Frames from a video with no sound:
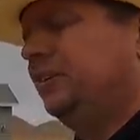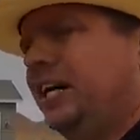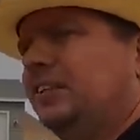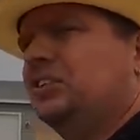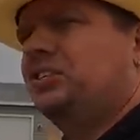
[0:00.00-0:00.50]
We
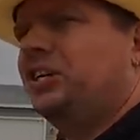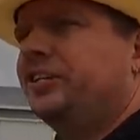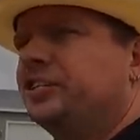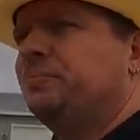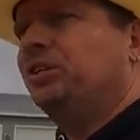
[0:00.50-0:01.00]
got the
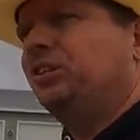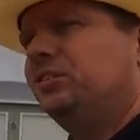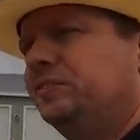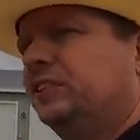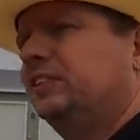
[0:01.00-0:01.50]
steers
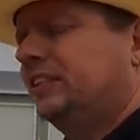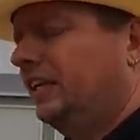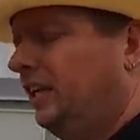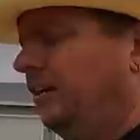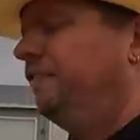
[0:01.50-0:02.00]
moved,
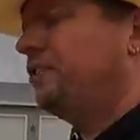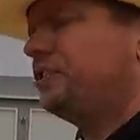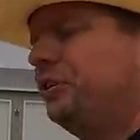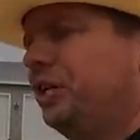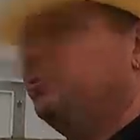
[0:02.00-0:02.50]

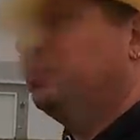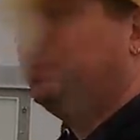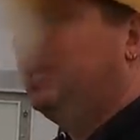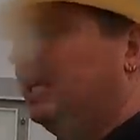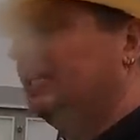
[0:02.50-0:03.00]
heifers are in with
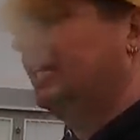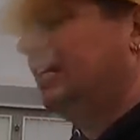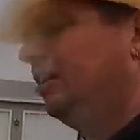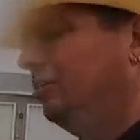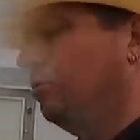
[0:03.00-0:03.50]
blonde
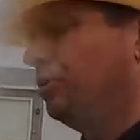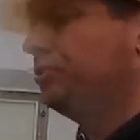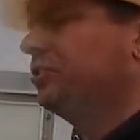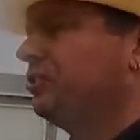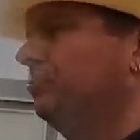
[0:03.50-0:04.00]
cow,
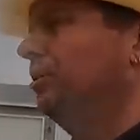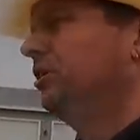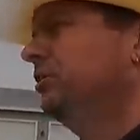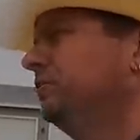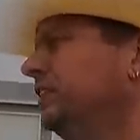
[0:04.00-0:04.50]
horses are
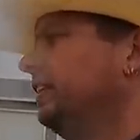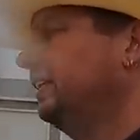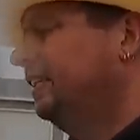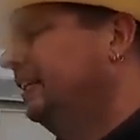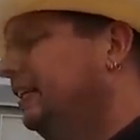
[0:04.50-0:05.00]
moved,
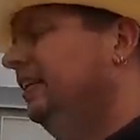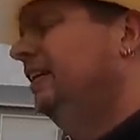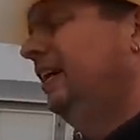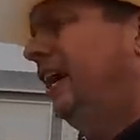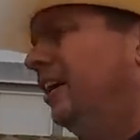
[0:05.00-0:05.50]

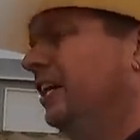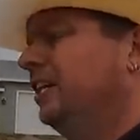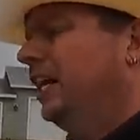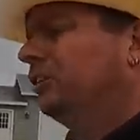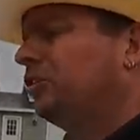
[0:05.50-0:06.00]
Erin
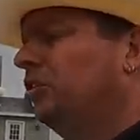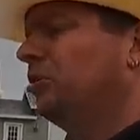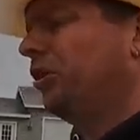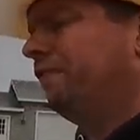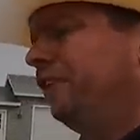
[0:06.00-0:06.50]
got through
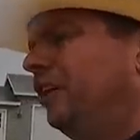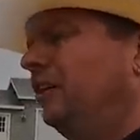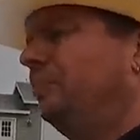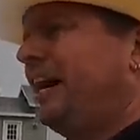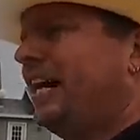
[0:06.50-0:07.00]
her
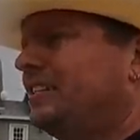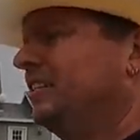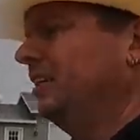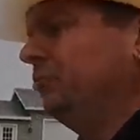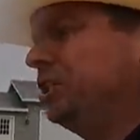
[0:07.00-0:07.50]
fall
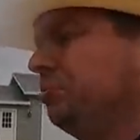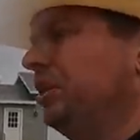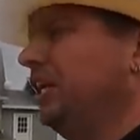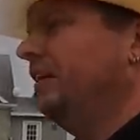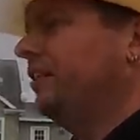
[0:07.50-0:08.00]
basket, which
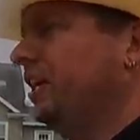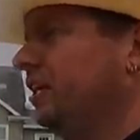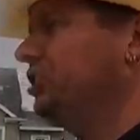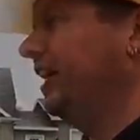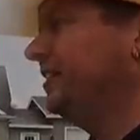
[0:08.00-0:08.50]
we didn't even get
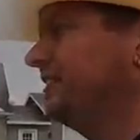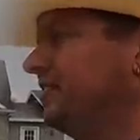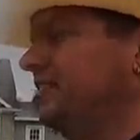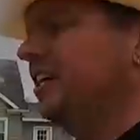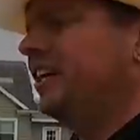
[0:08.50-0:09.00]
a chance to
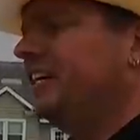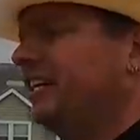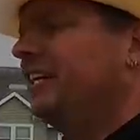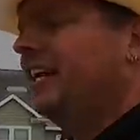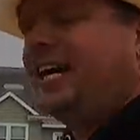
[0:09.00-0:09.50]
see
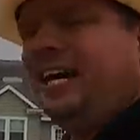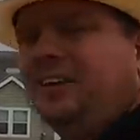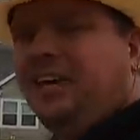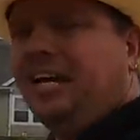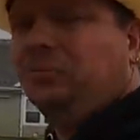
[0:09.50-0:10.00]

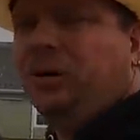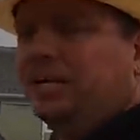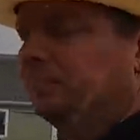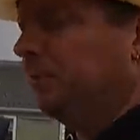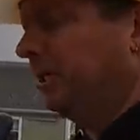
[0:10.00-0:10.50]
how that
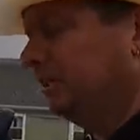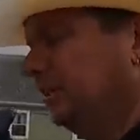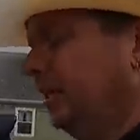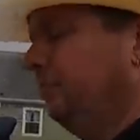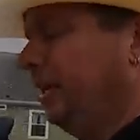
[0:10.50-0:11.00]
went, but
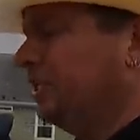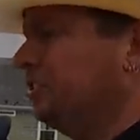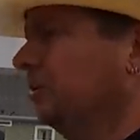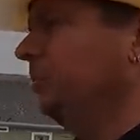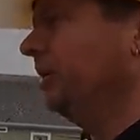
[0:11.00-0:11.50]
I imagine it